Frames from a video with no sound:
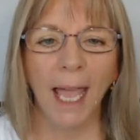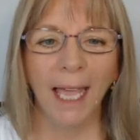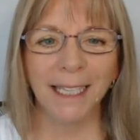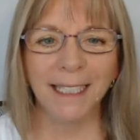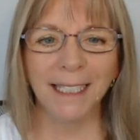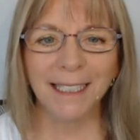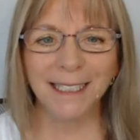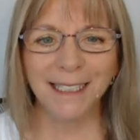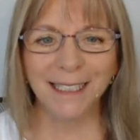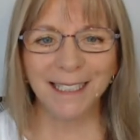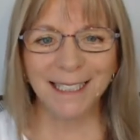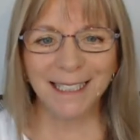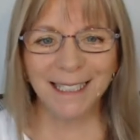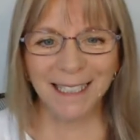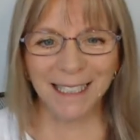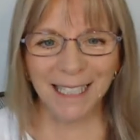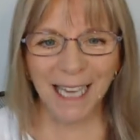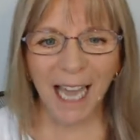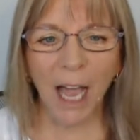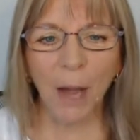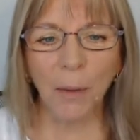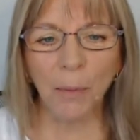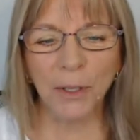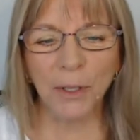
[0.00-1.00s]
is to
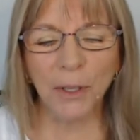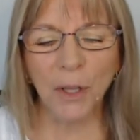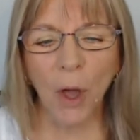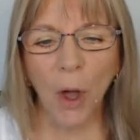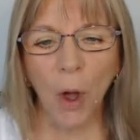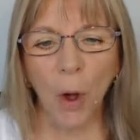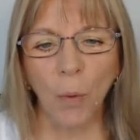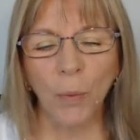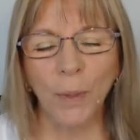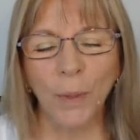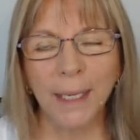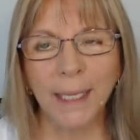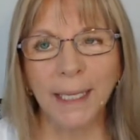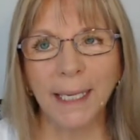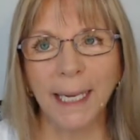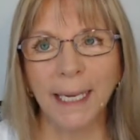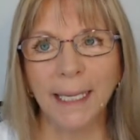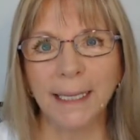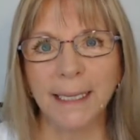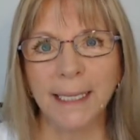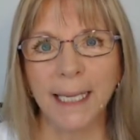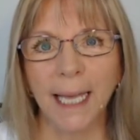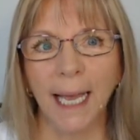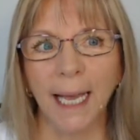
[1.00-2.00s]
start with, we
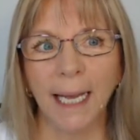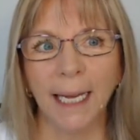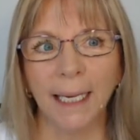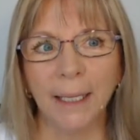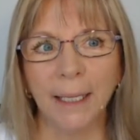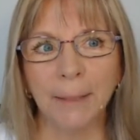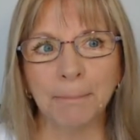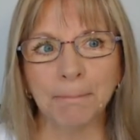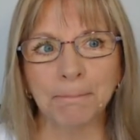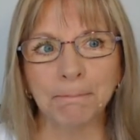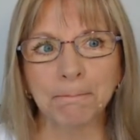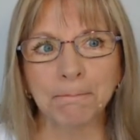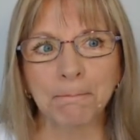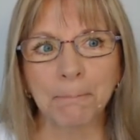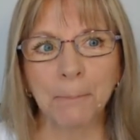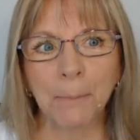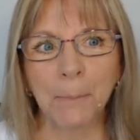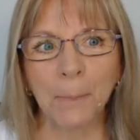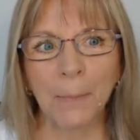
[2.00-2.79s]
can